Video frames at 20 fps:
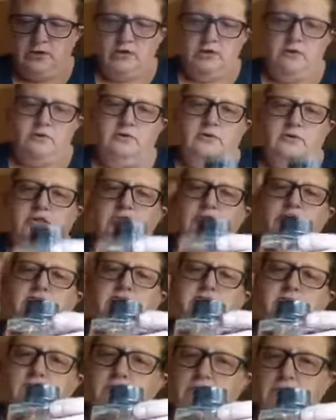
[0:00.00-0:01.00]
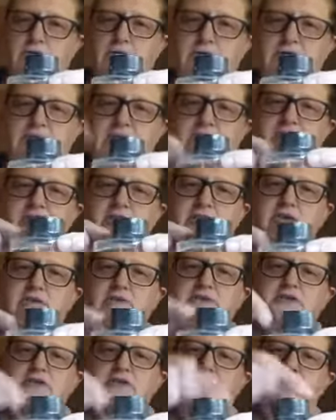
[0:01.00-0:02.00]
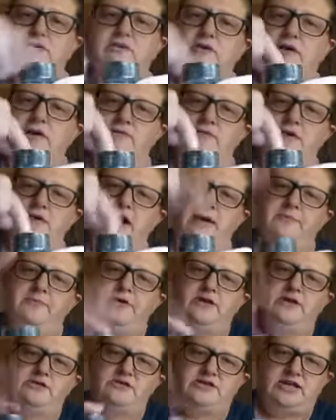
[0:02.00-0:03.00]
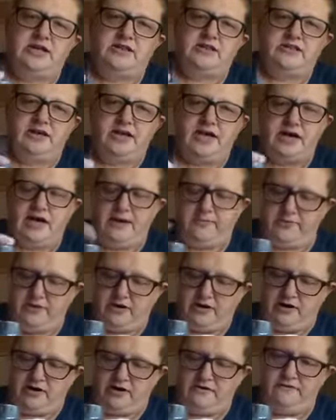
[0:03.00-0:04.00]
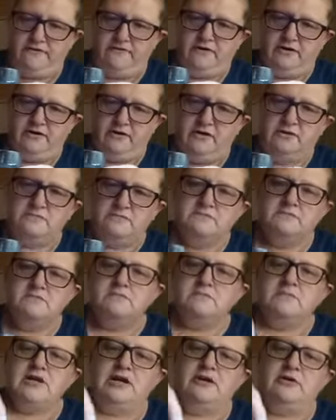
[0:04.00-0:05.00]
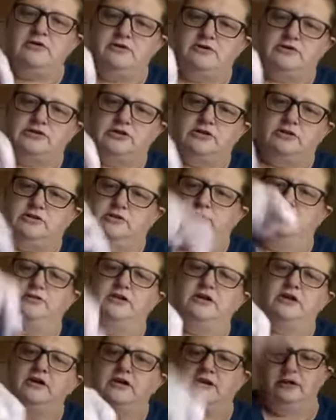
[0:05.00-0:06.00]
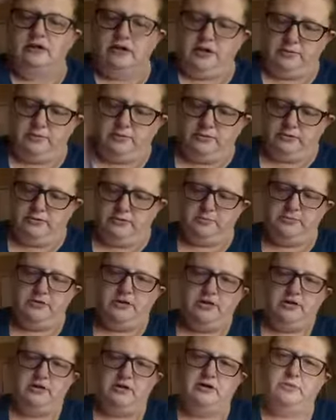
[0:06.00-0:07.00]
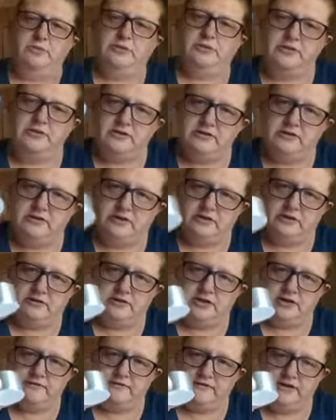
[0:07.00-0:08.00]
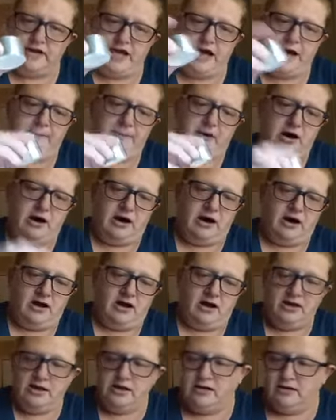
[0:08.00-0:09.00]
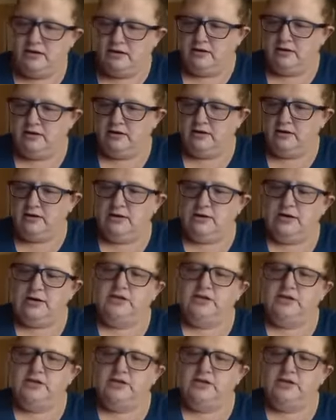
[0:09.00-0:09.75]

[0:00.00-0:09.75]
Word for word: when you when you're ready to use it, you unwrap it, you take the cap off, and there's a little plug in there. You pull the plug, you put the decorative cap on, you